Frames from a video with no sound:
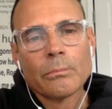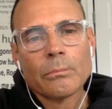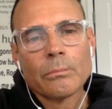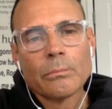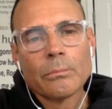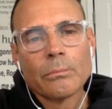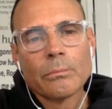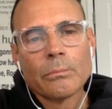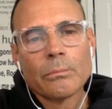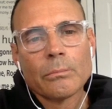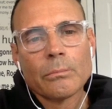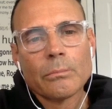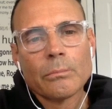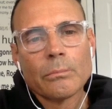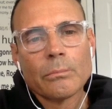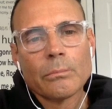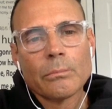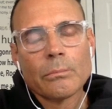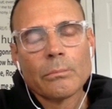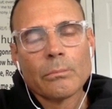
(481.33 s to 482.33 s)

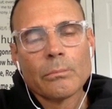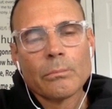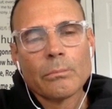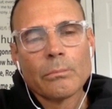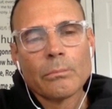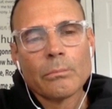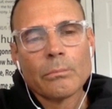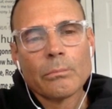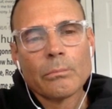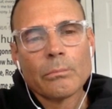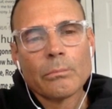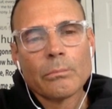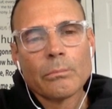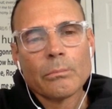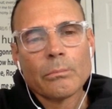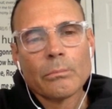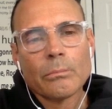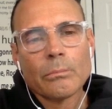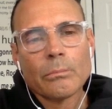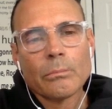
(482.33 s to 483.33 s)

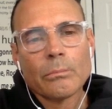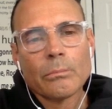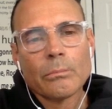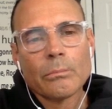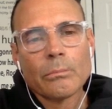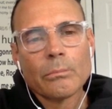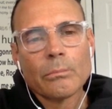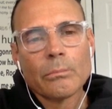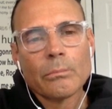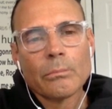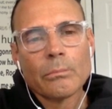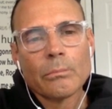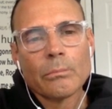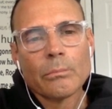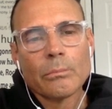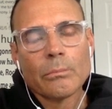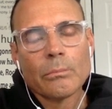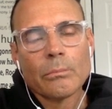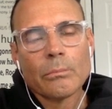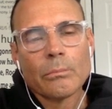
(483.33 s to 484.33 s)

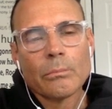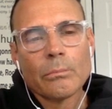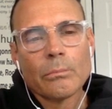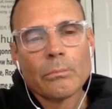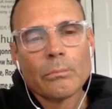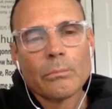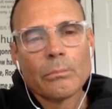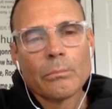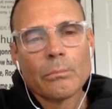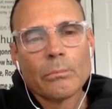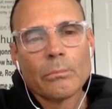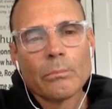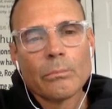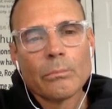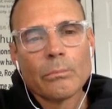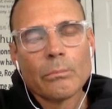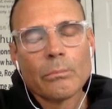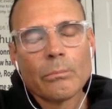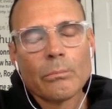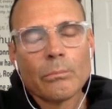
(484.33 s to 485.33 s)

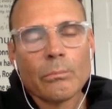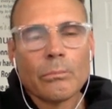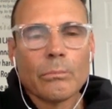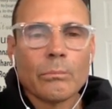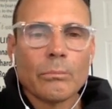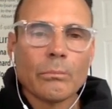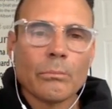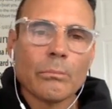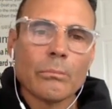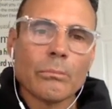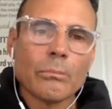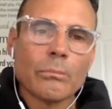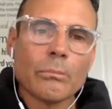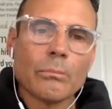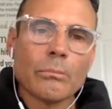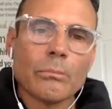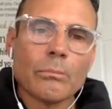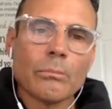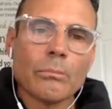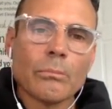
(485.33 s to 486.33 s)

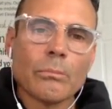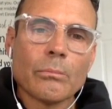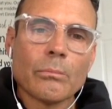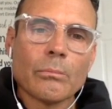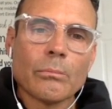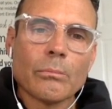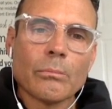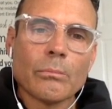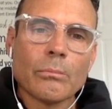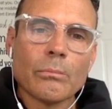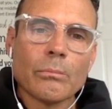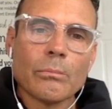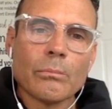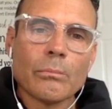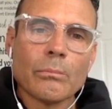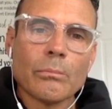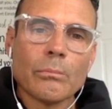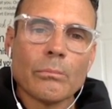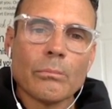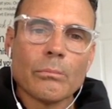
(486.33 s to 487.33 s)
(silent)